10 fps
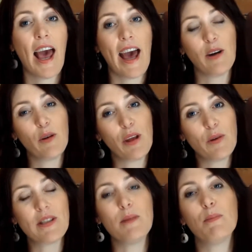And although
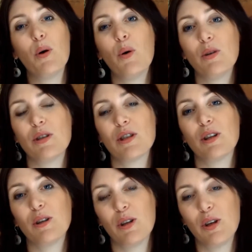it's important to
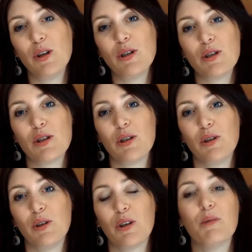learn
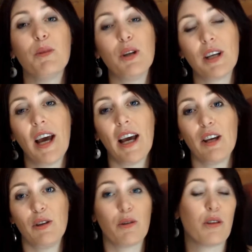to
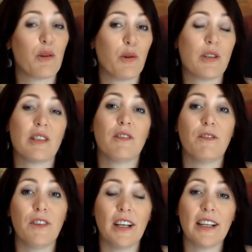communicate your thoughts and
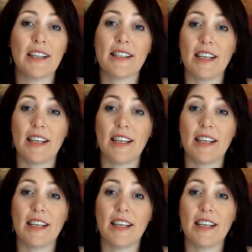feelings